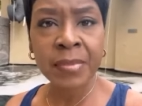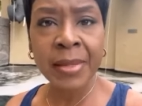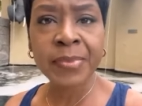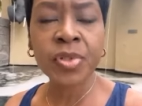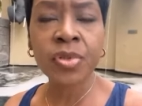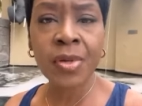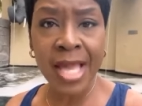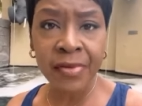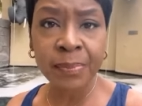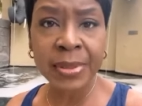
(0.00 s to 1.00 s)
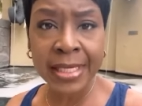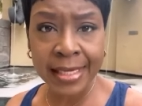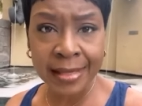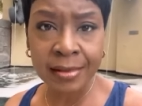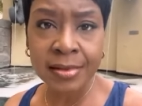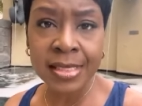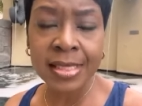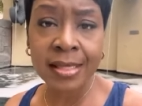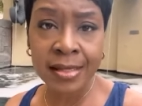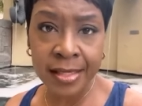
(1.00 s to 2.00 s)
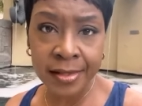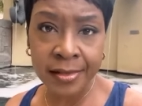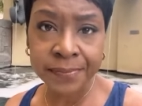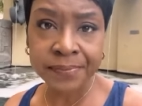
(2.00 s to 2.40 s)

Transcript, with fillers: baby, do you have a plan to get there?